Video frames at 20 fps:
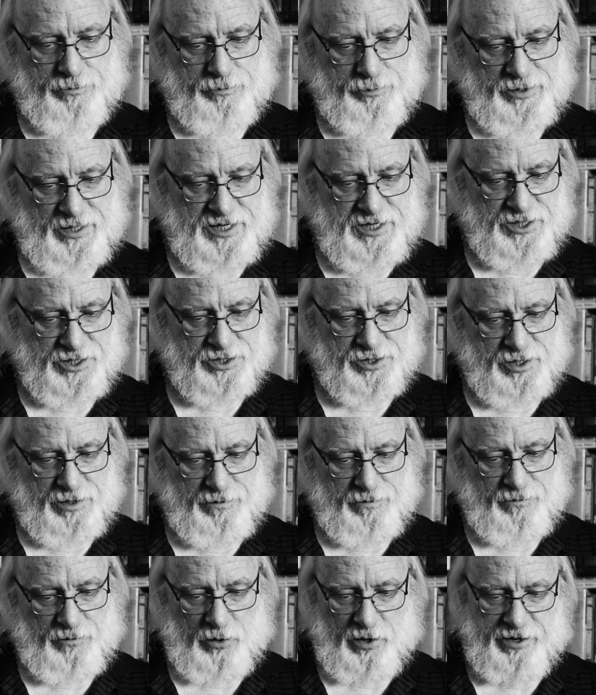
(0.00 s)
Place the
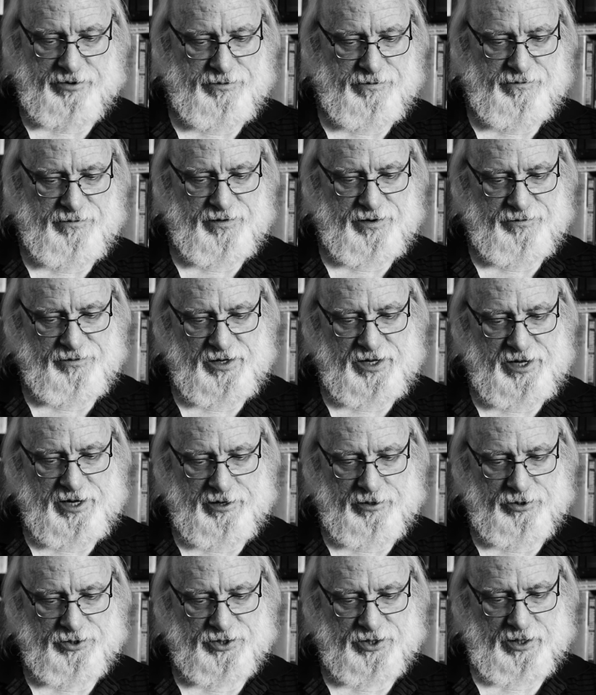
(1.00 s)
450
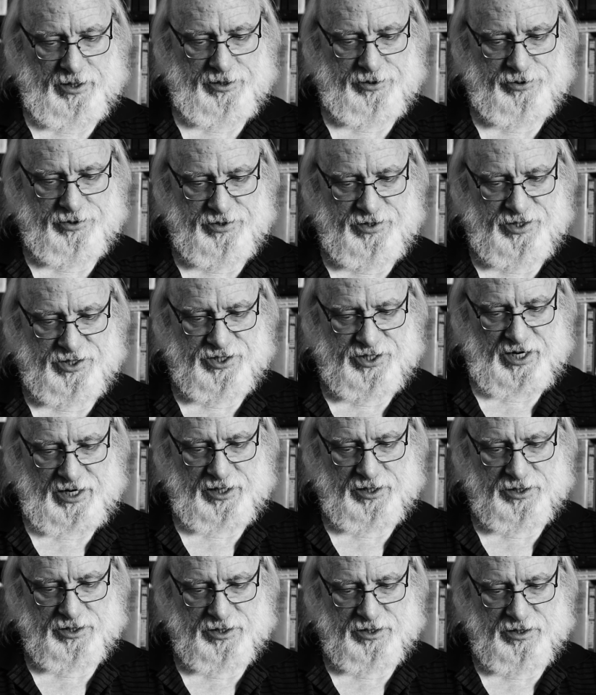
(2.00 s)
years under the
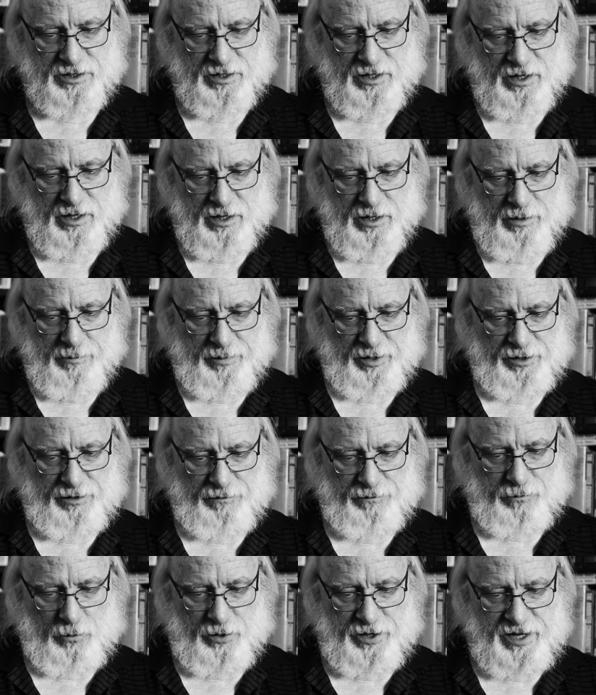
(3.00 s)
six, but the
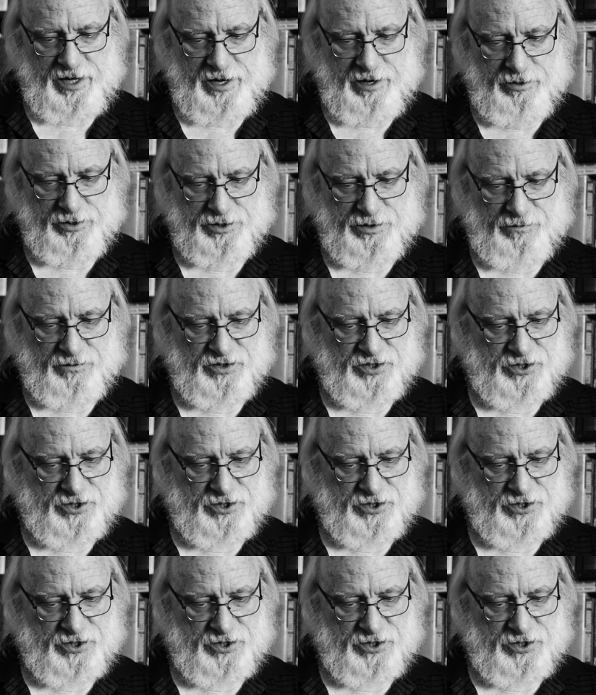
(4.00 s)
40 years of,